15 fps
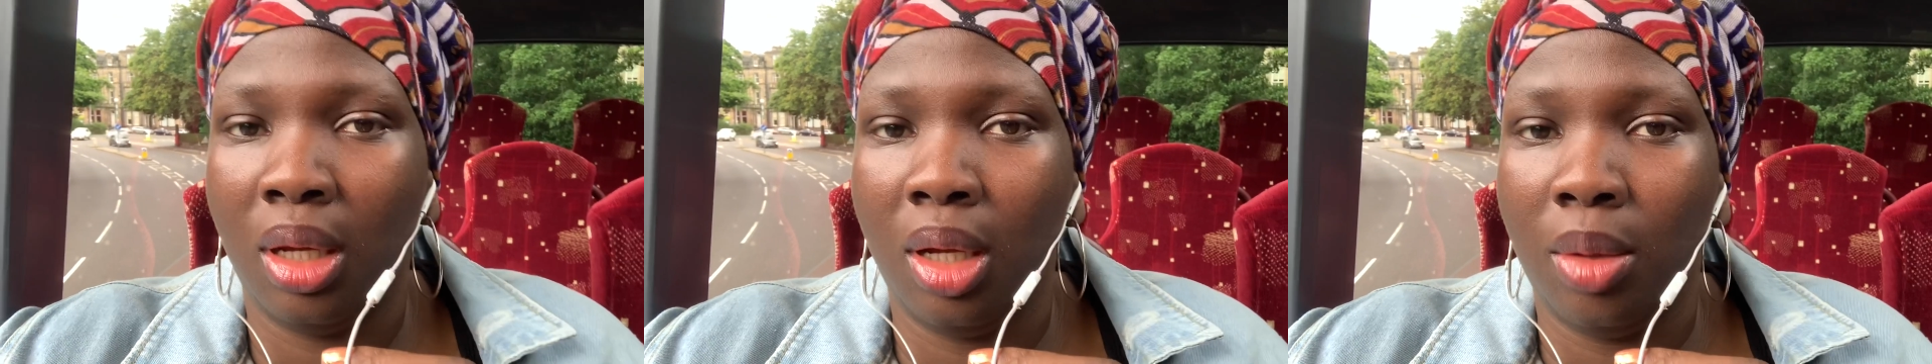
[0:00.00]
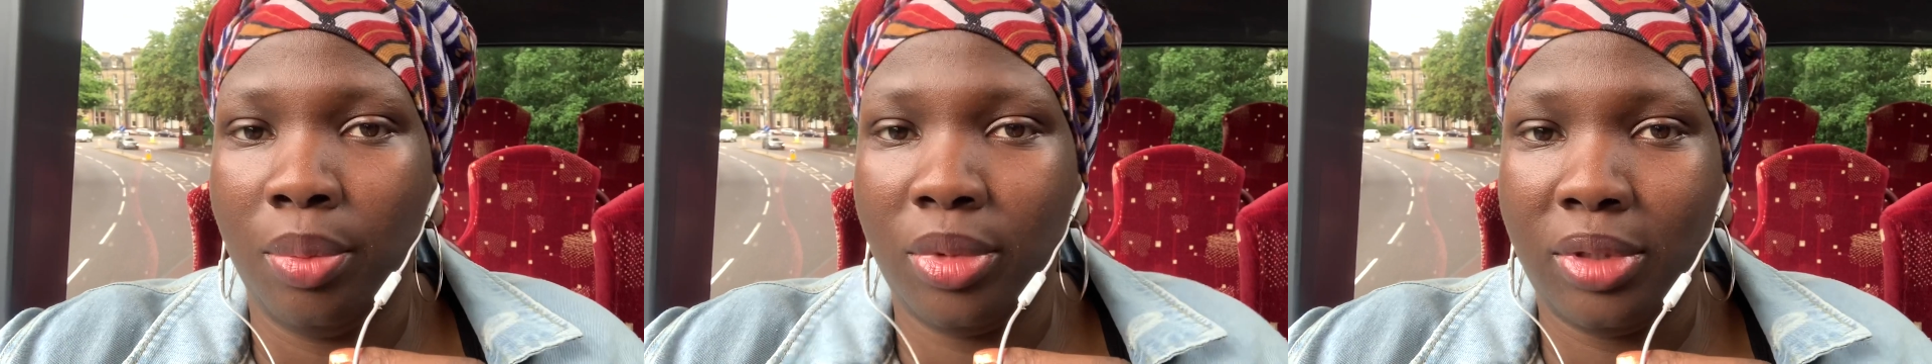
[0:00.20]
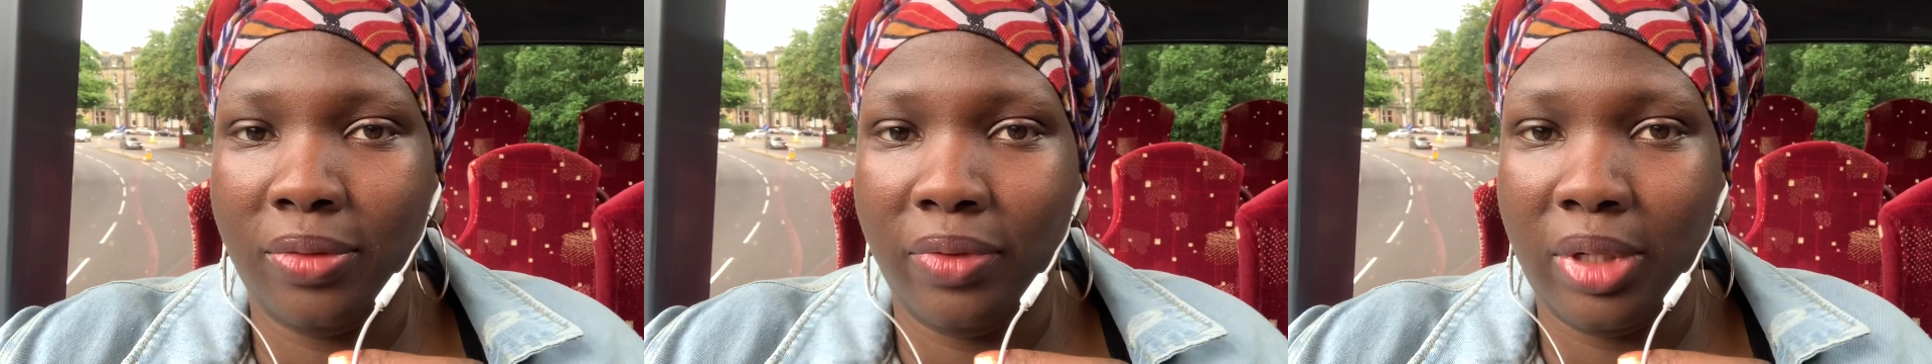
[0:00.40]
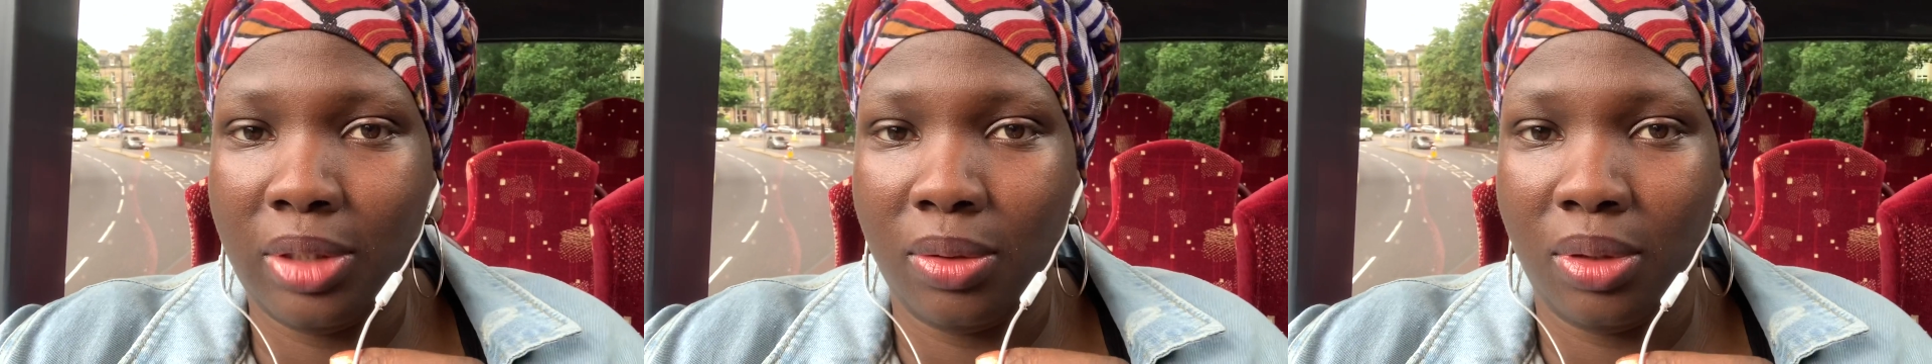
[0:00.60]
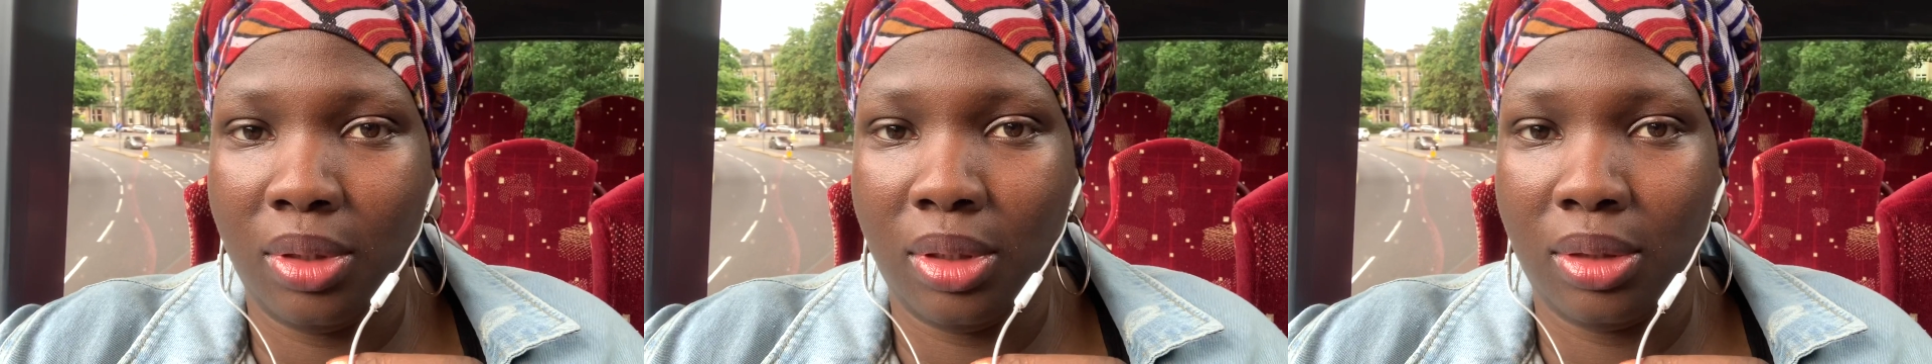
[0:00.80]

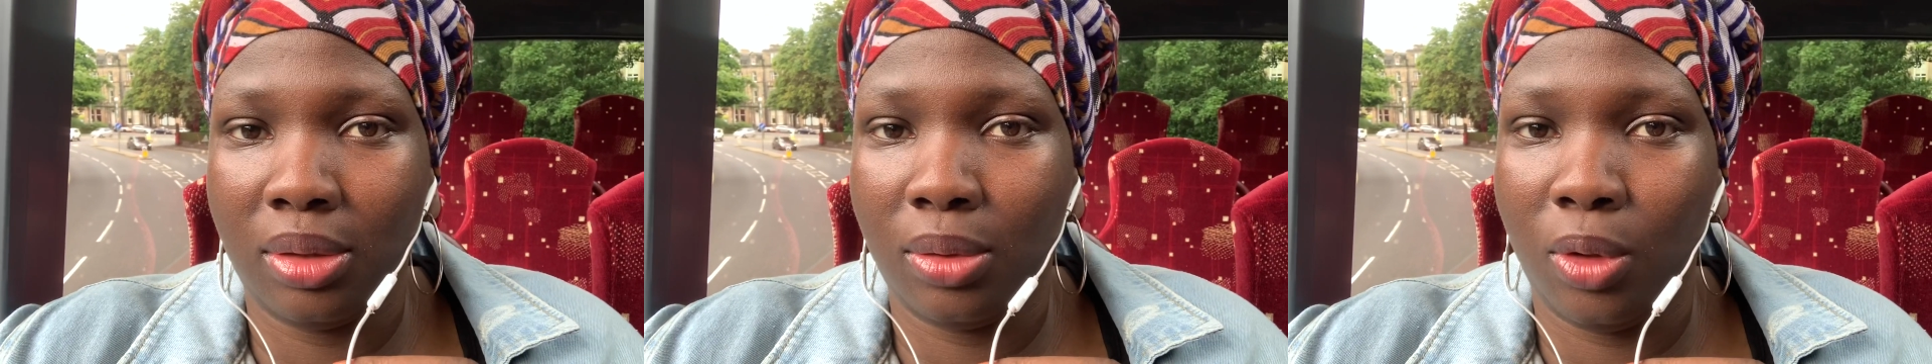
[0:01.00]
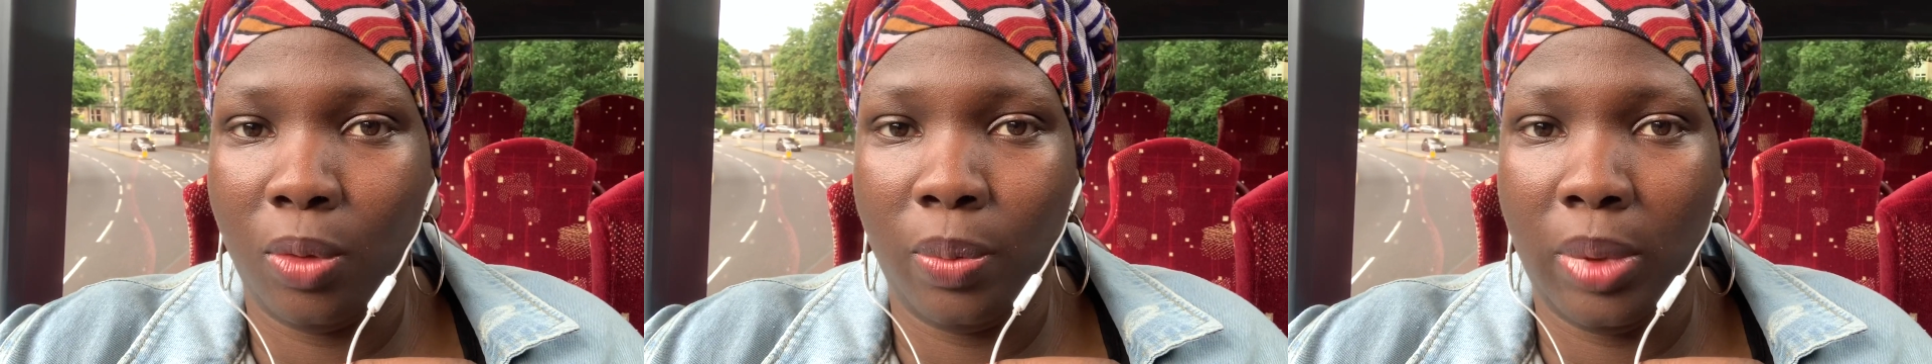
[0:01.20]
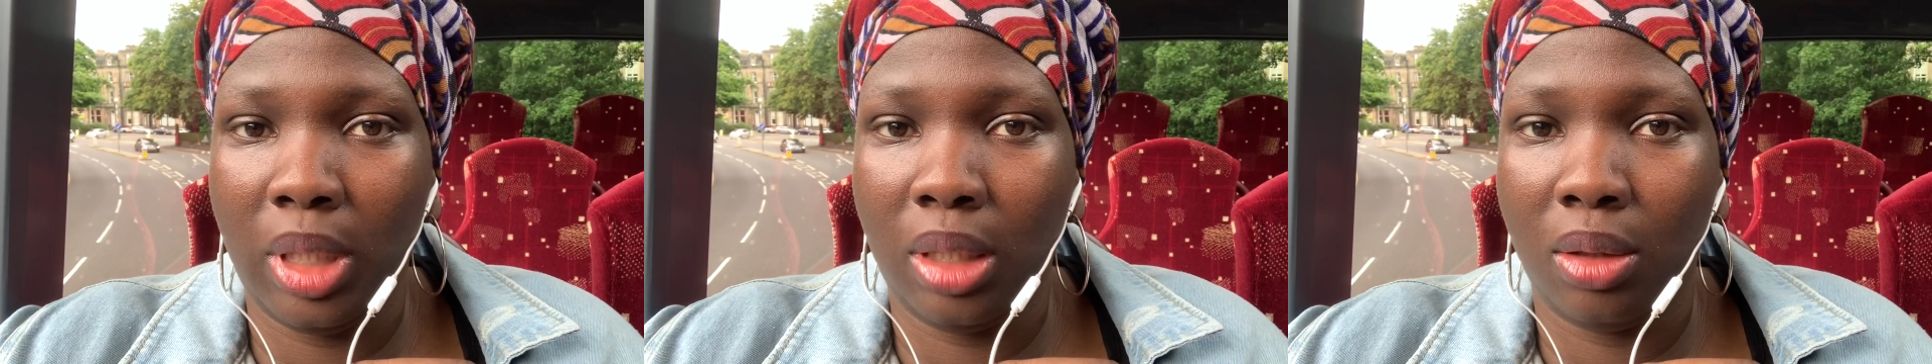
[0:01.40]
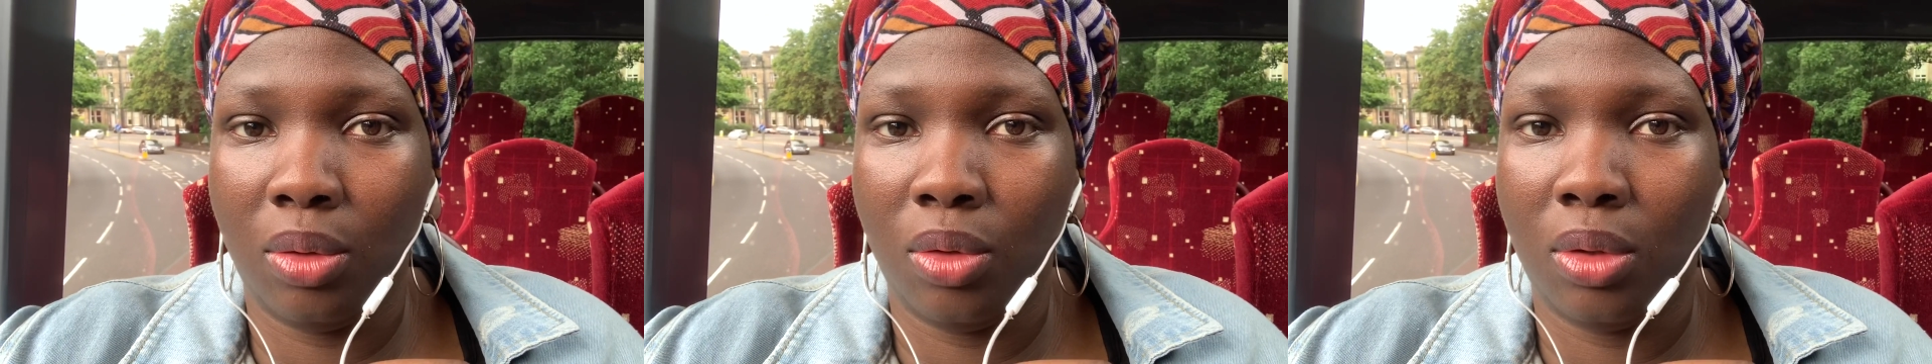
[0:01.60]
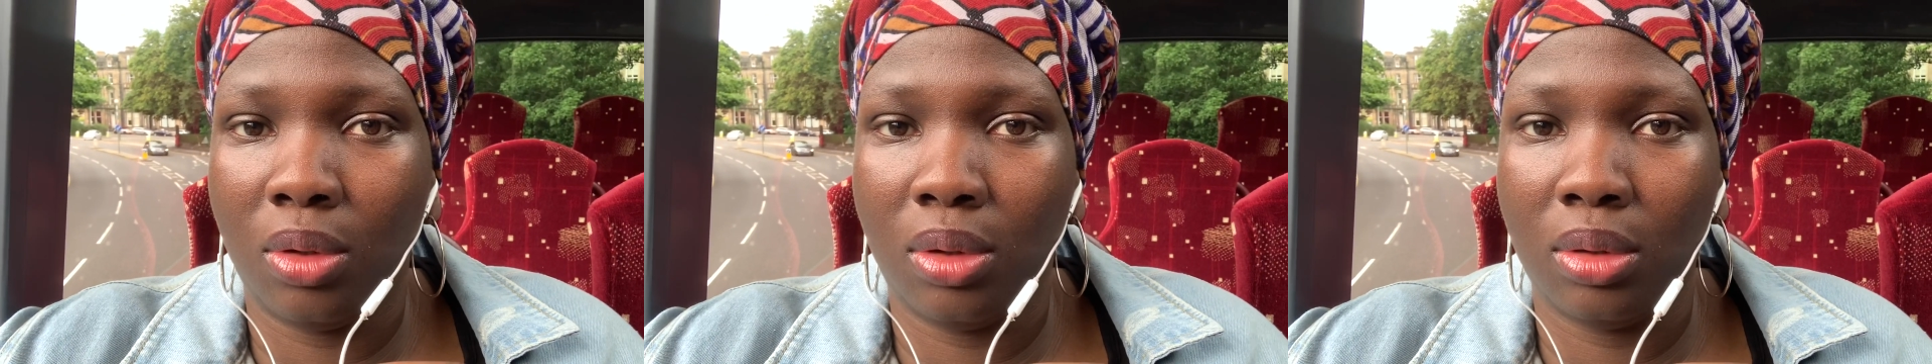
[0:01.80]
motivational topic
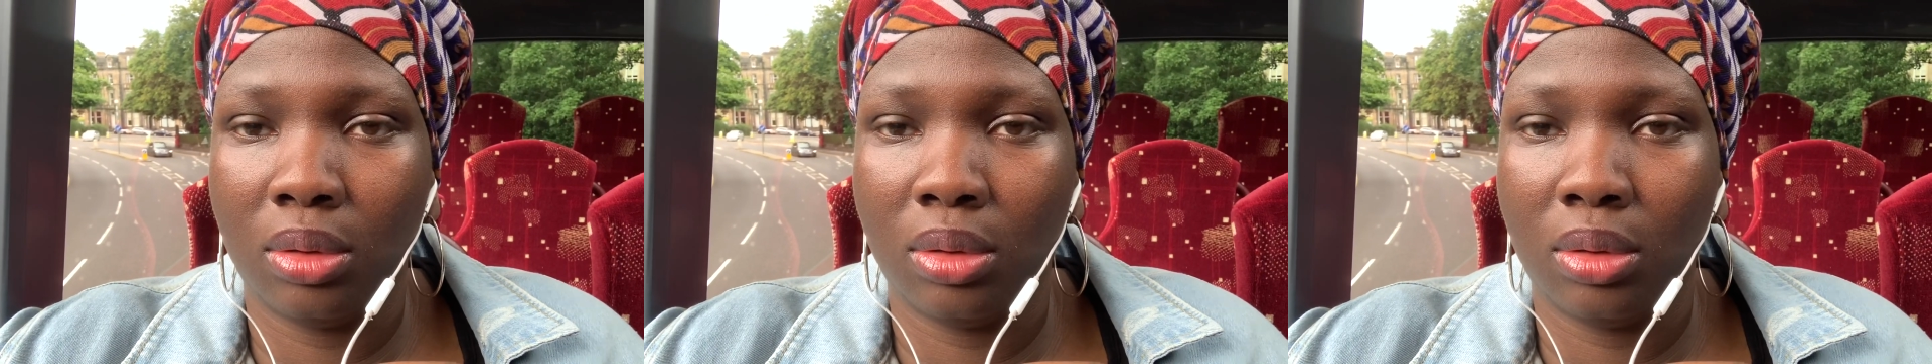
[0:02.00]
or